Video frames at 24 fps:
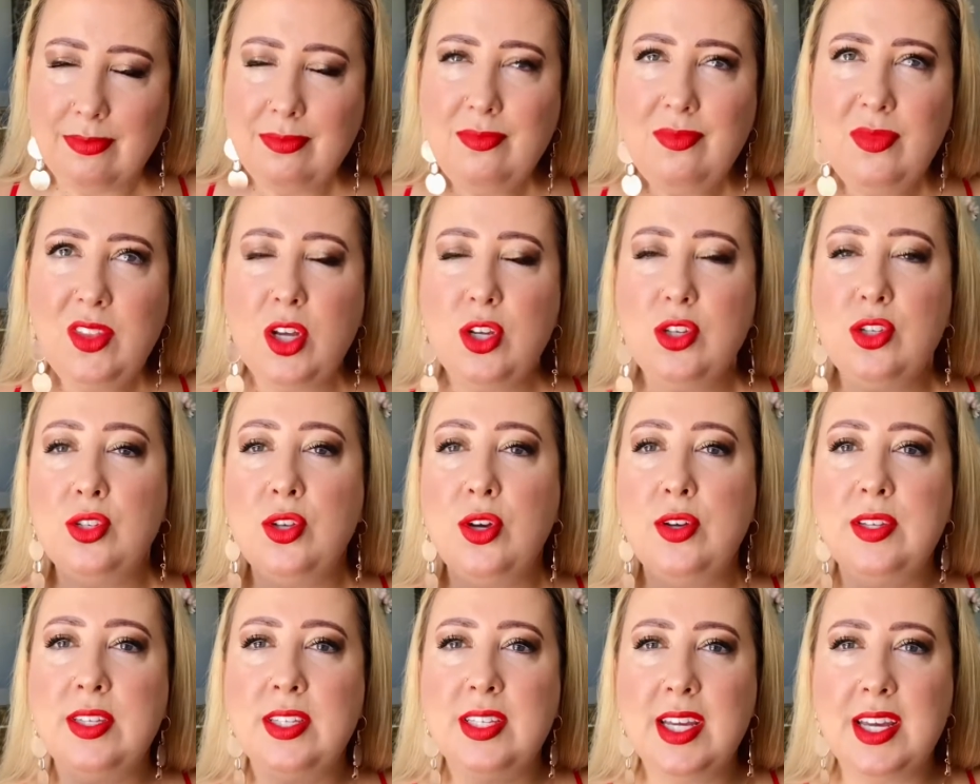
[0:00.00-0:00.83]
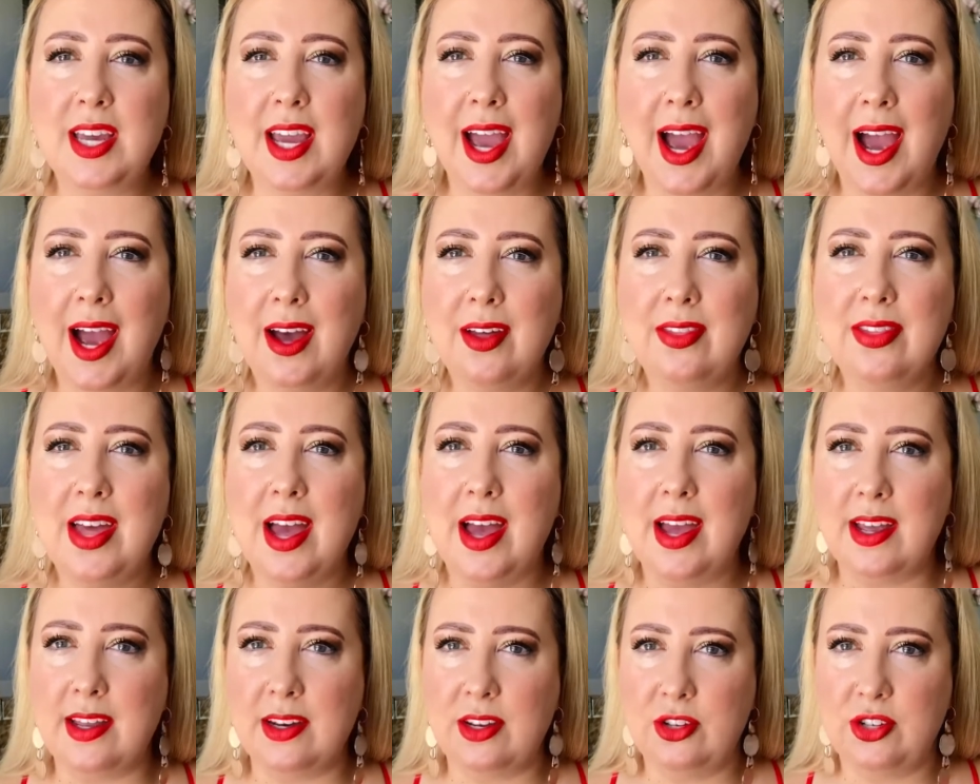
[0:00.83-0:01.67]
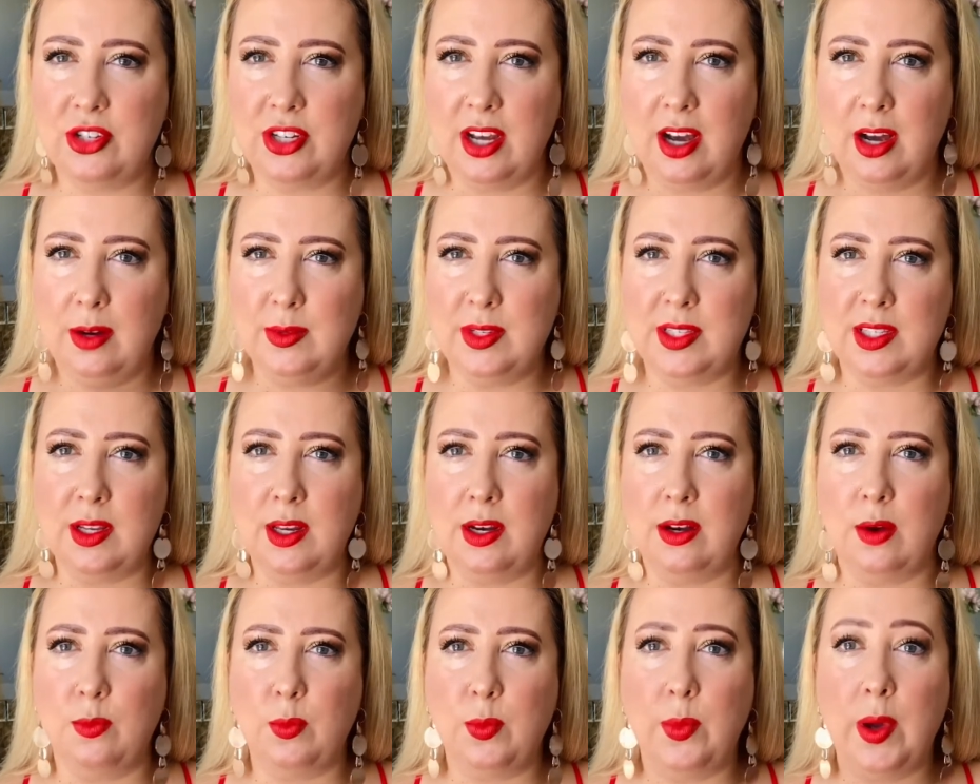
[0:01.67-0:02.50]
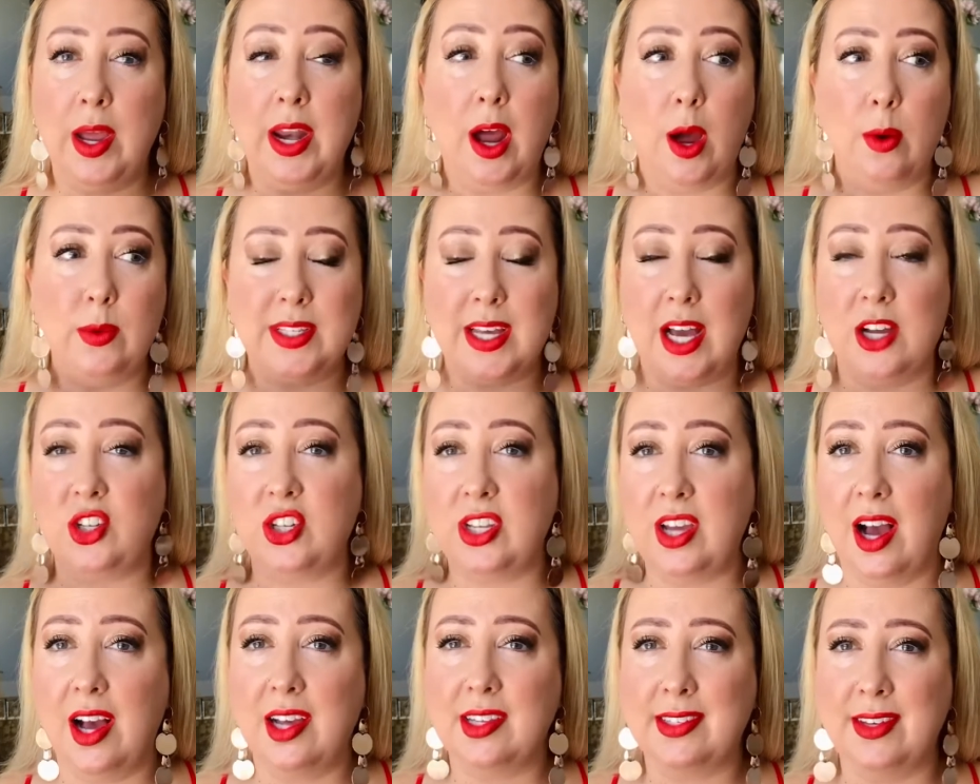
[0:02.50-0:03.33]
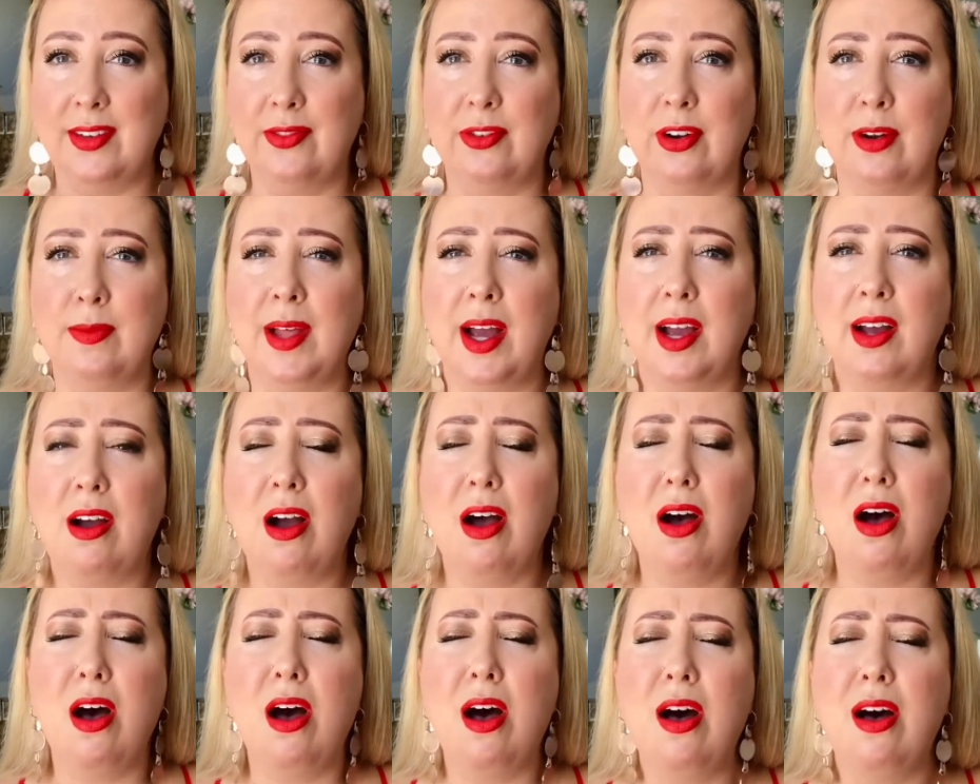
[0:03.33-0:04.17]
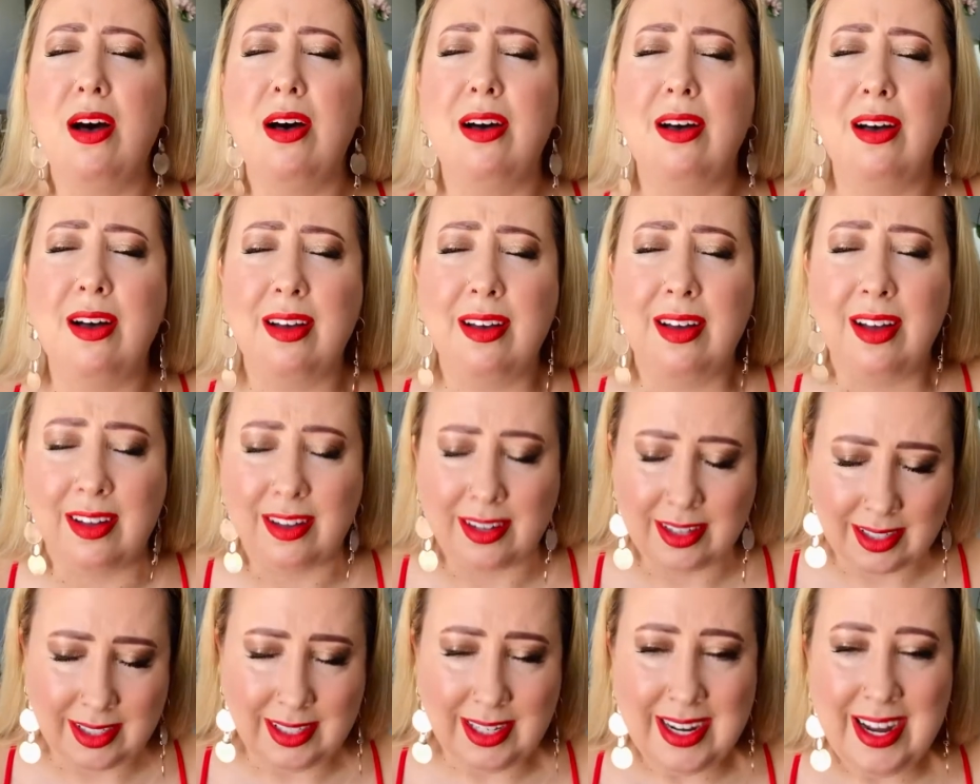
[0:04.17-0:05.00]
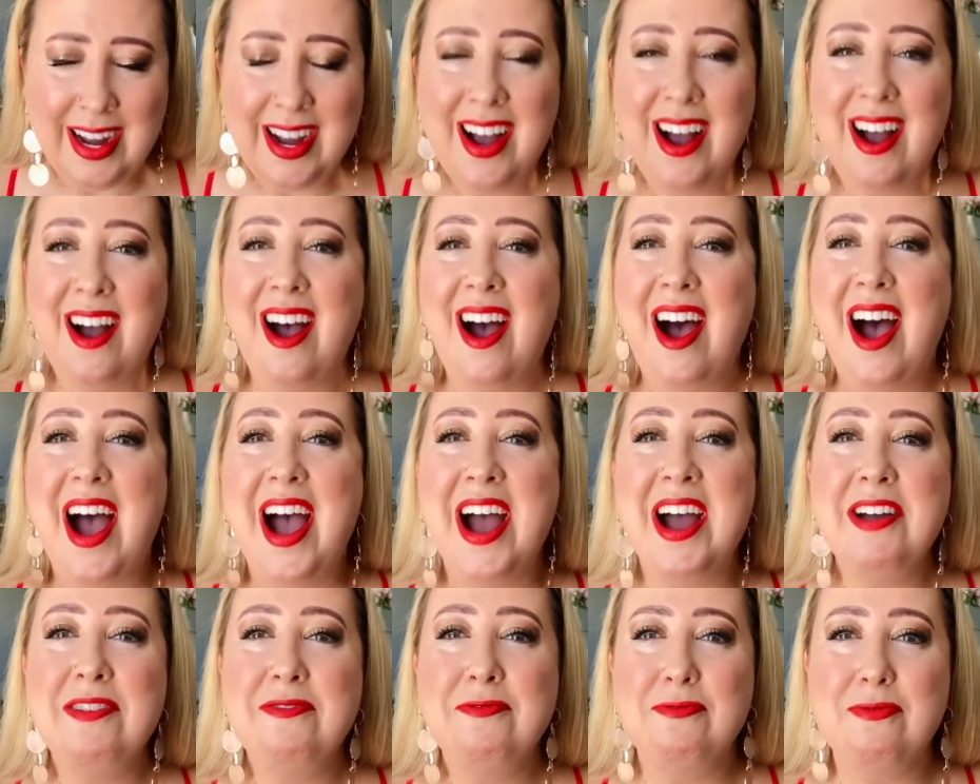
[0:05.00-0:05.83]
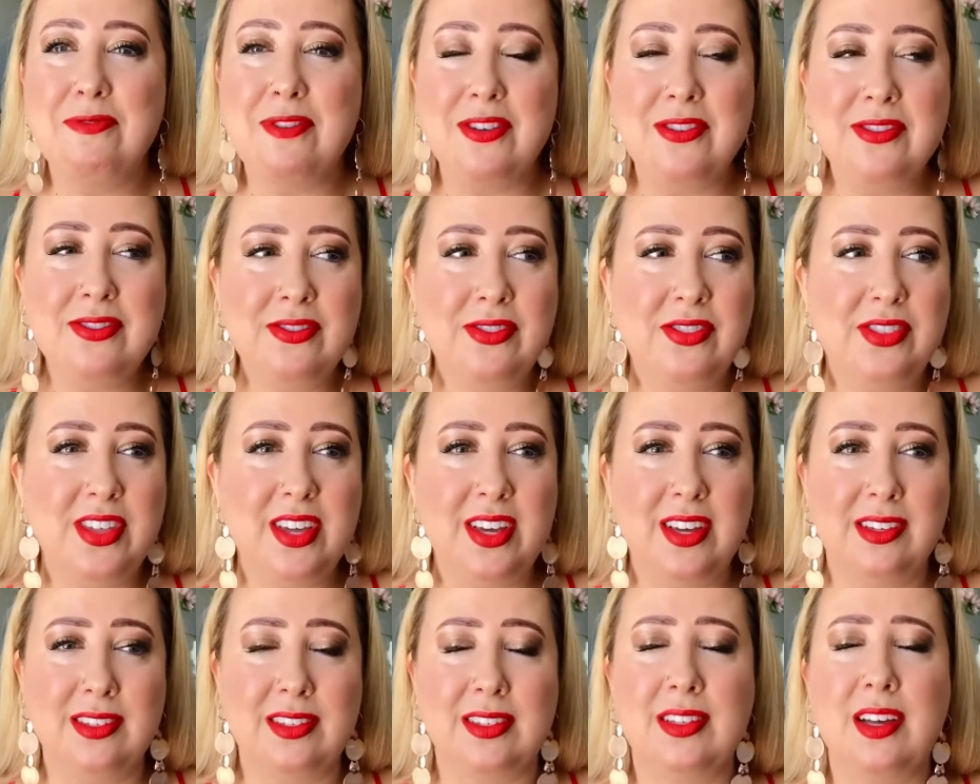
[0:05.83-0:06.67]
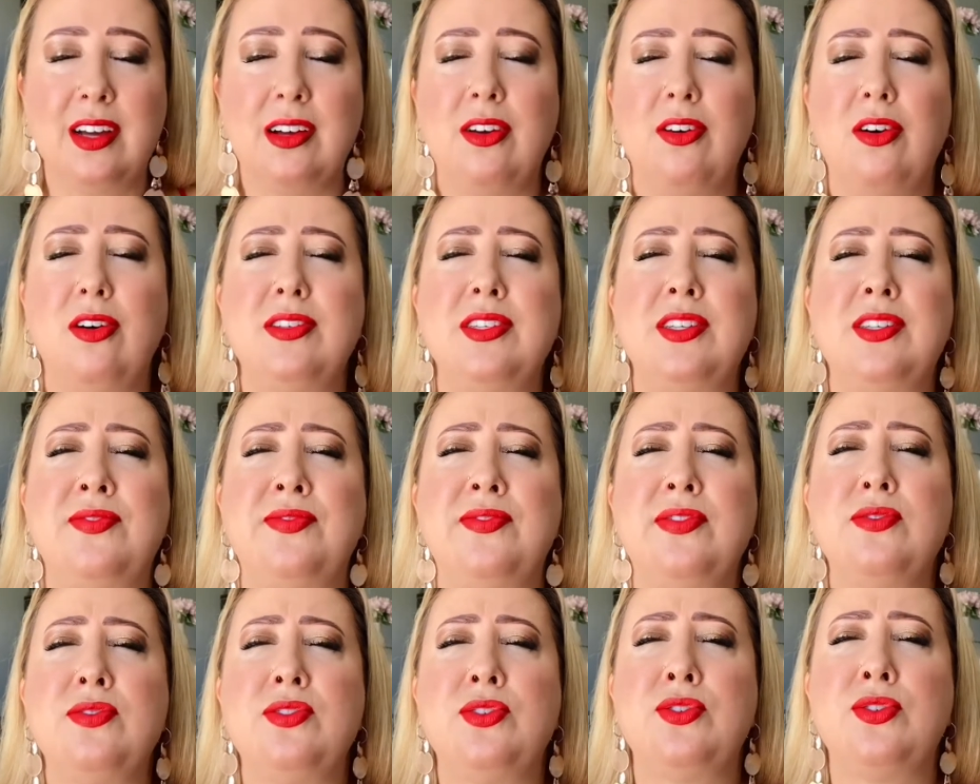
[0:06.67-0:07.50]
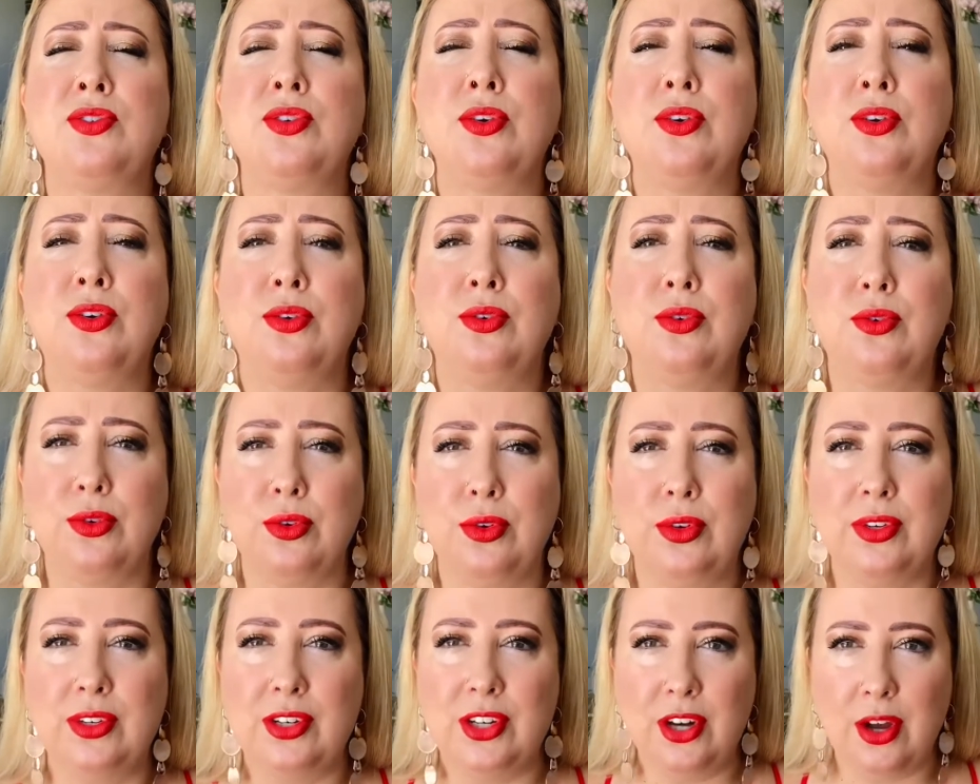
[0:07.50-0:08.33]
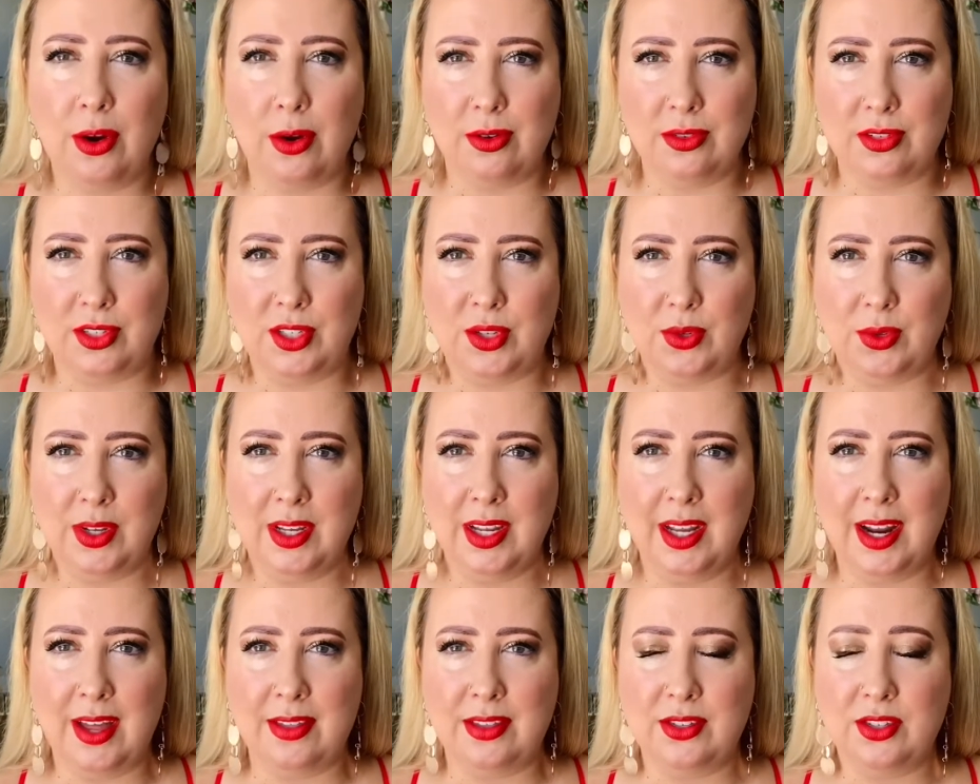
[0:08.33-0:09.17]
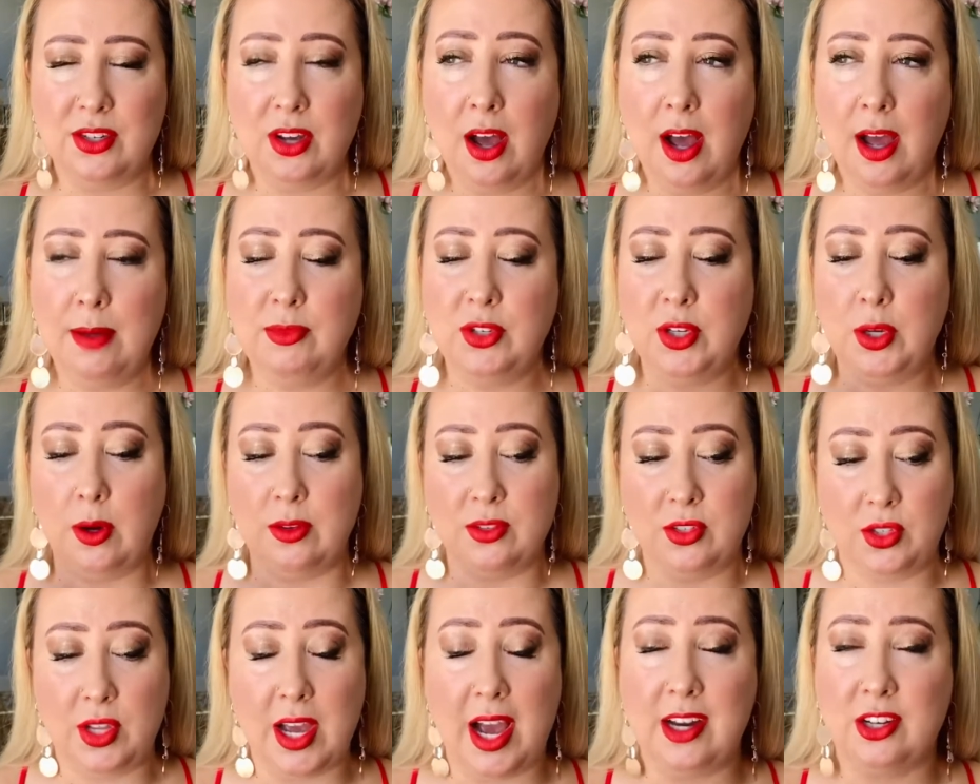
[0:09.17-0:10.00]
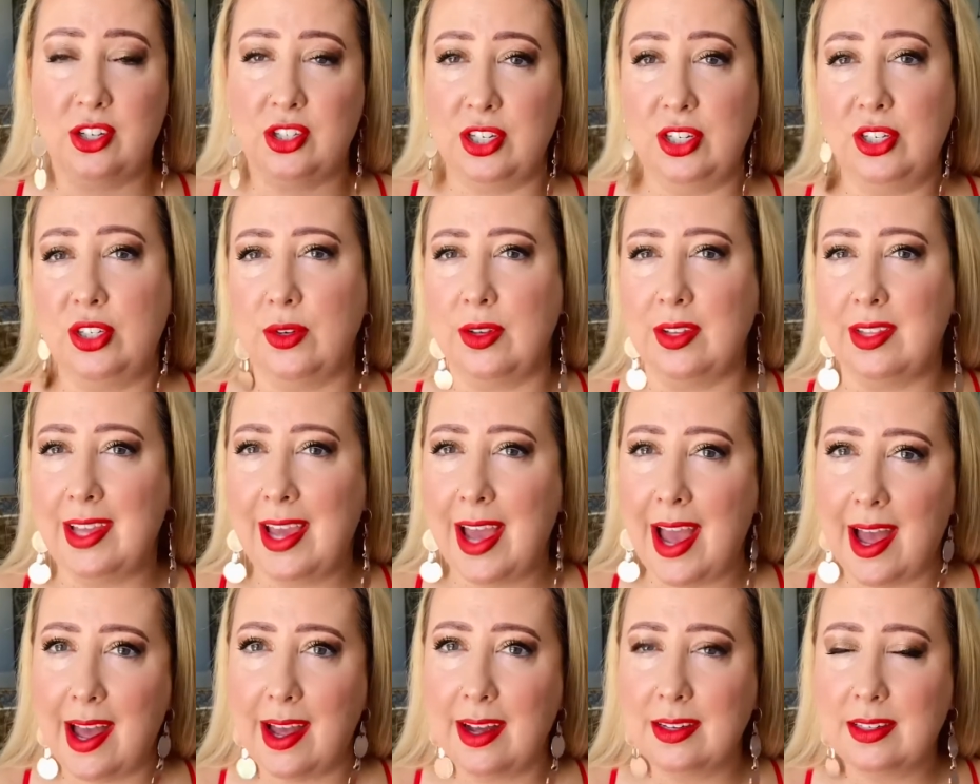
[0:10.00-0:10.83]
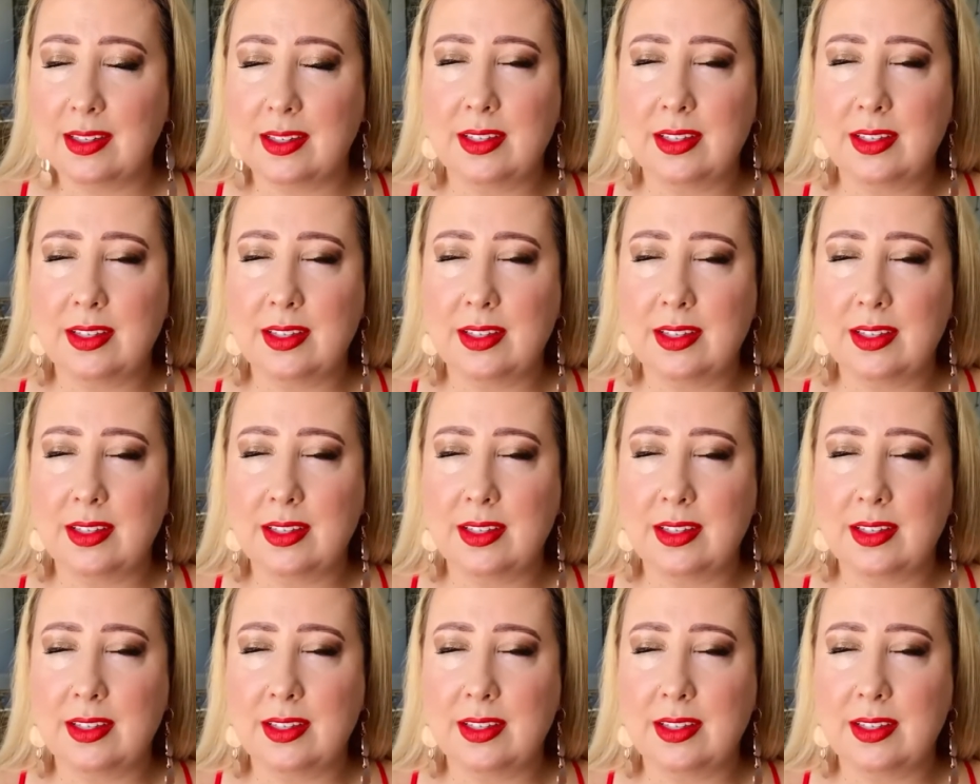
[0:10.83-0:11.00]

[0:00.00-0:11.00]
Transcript: So see how that energy I was in when I was actually asking for it, I'm like, I want this. Like, oh, this feels so good. You know, I was doing it at the time too. I was actually doing the act.